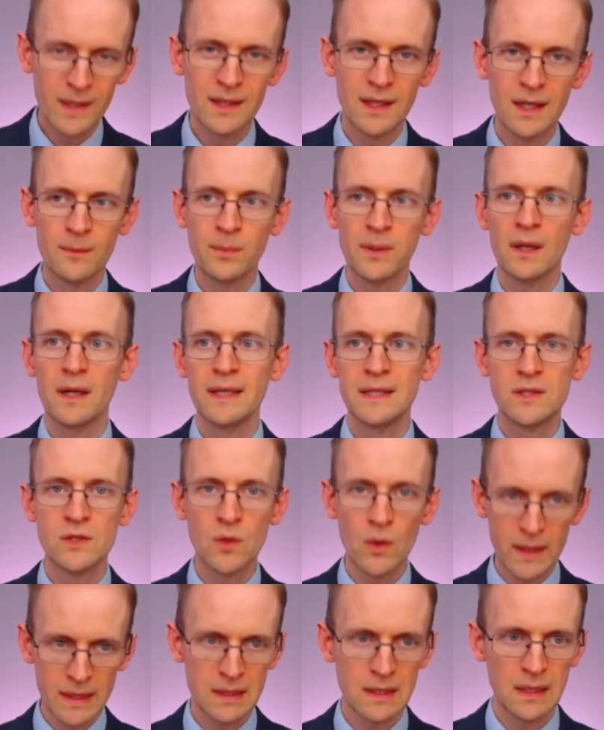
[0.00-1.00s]
where they apply
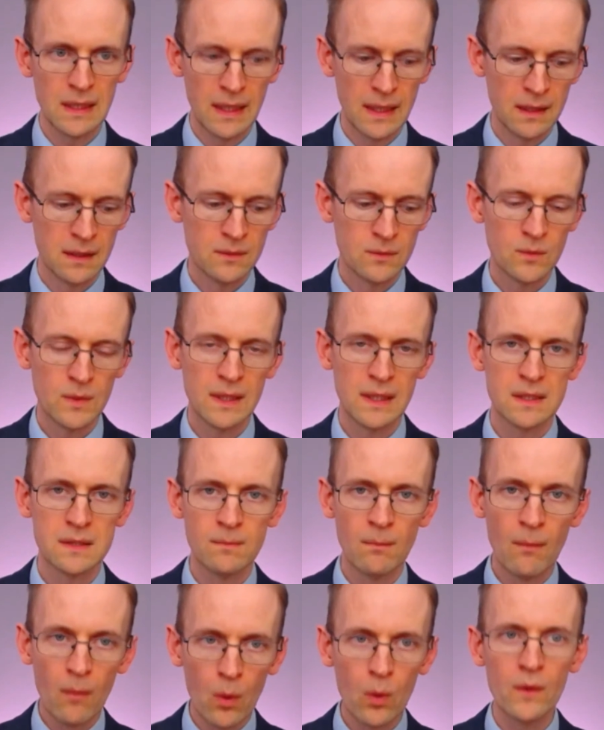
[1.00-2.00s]
jointly, where
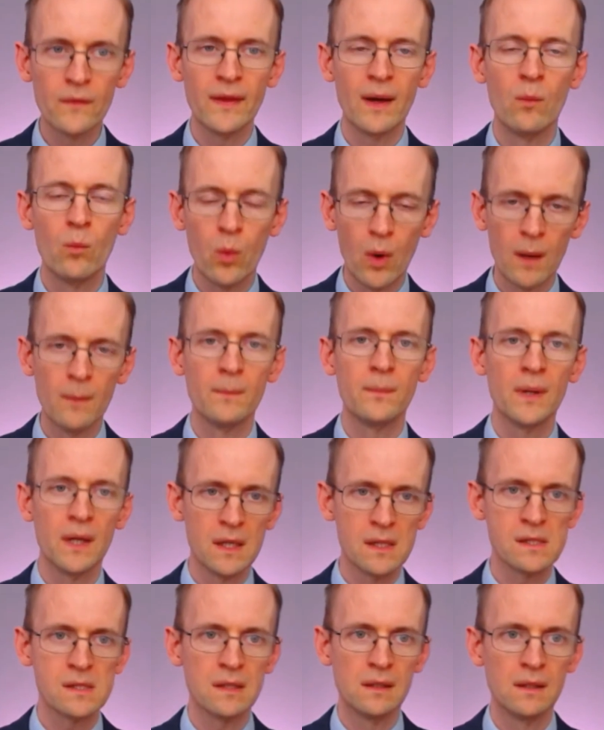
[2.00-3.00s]
there's more than one
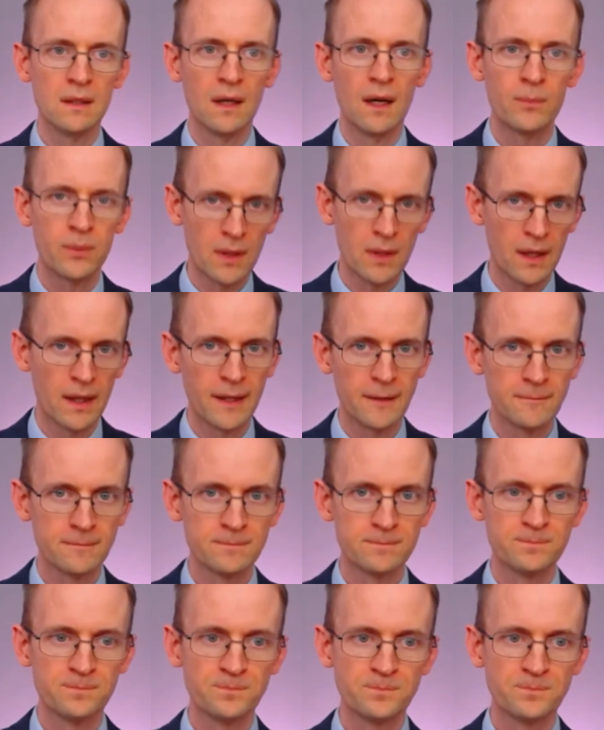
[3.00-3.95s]
person applying.